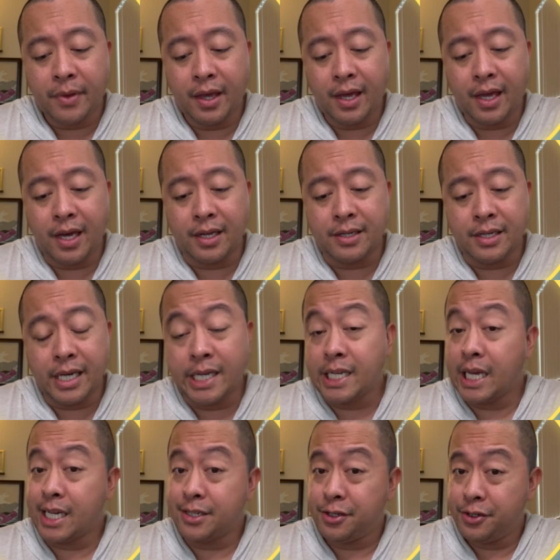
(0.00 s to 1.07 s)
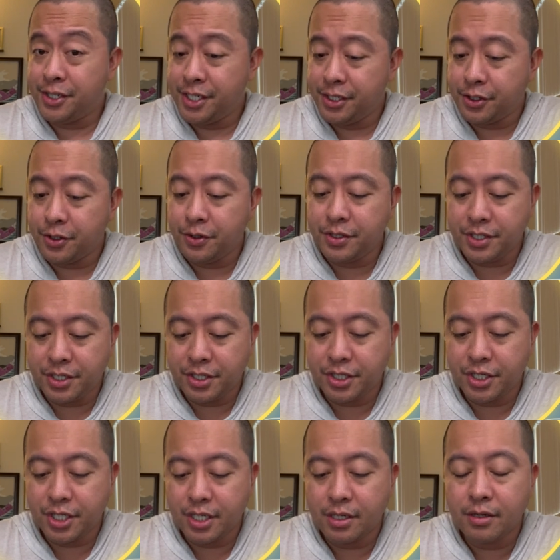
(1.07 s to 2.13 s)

and an Energy Search.